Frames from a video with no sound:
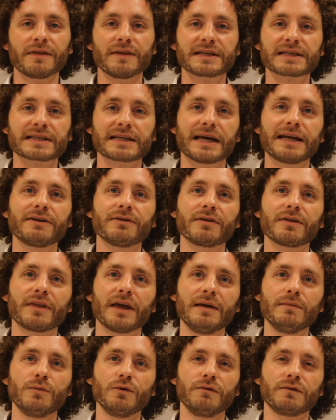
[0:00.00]
The standard
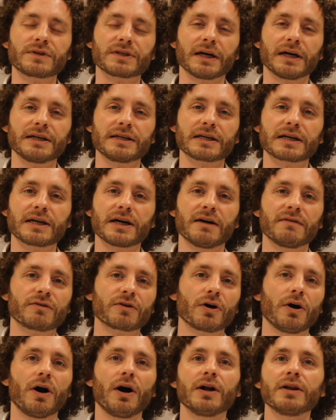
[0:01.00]
then moves on to
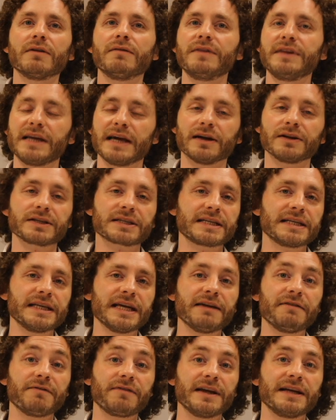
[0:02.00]
cover all of the
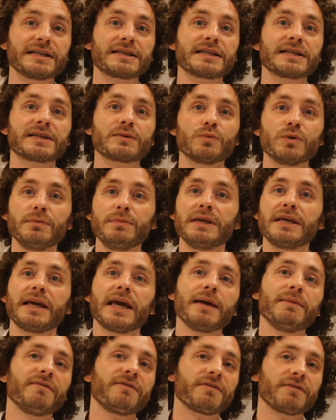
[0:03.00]
LCA phases we
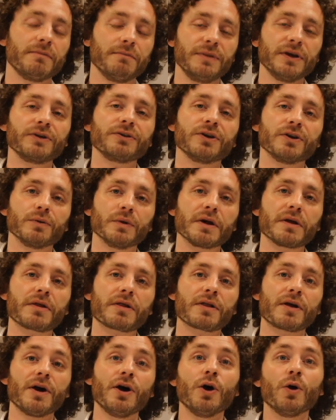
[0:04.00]
became familiar with